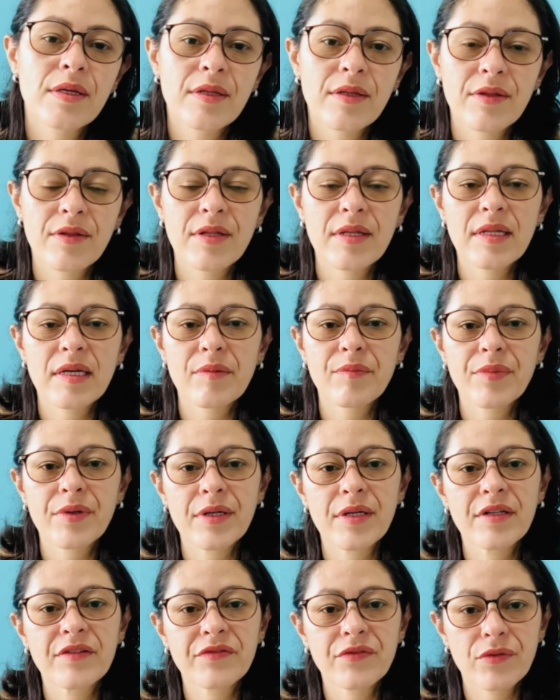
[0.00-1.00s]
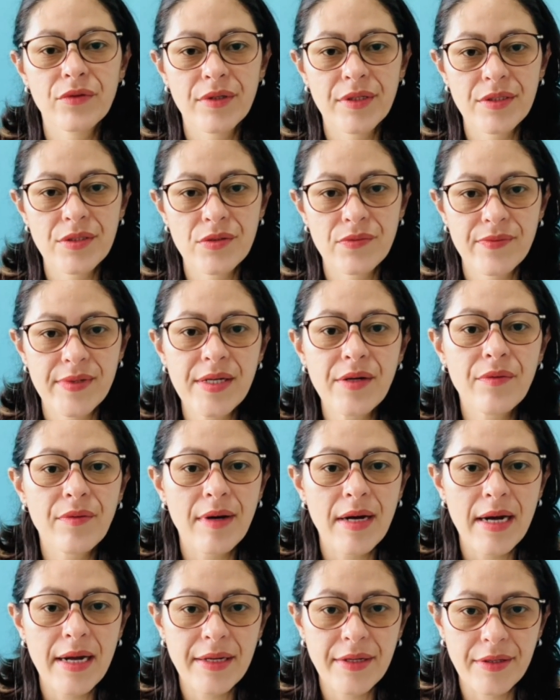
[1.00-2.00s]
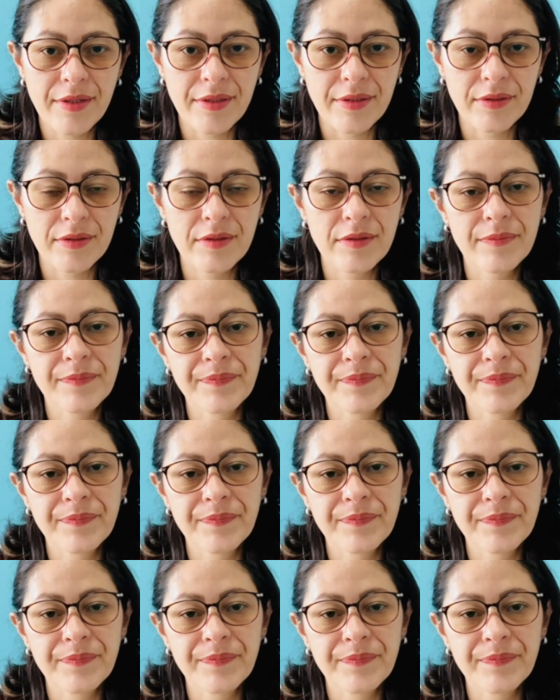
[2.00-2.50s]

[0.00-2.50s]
the number of words required.